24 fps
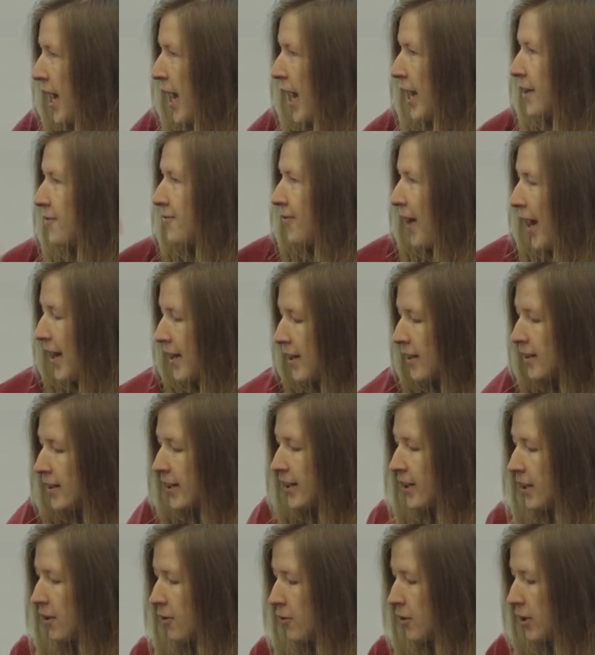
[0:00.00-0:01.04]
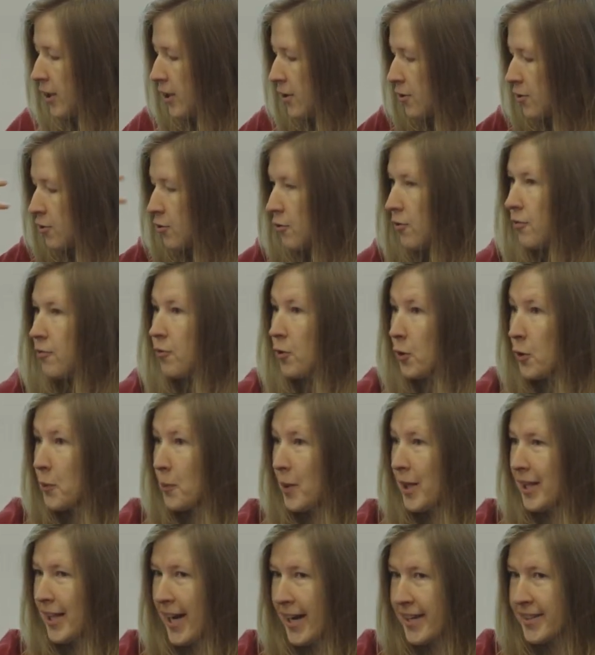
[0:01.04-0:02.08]
And finally, you need to
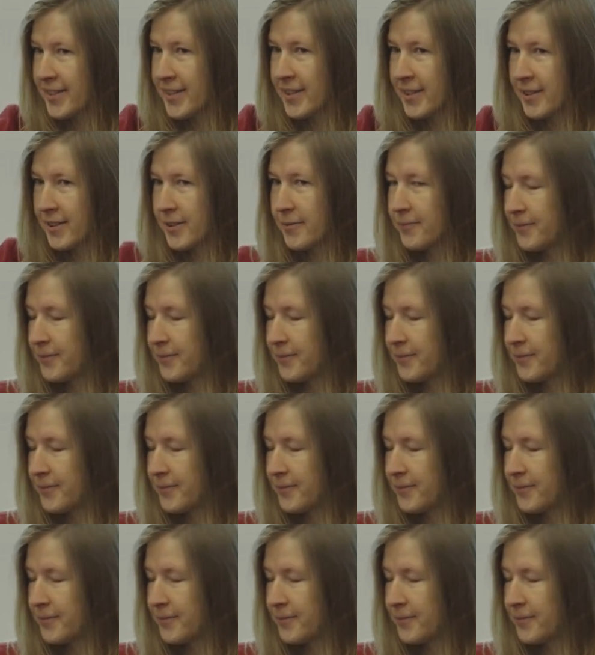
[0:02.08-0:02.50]
formalize it.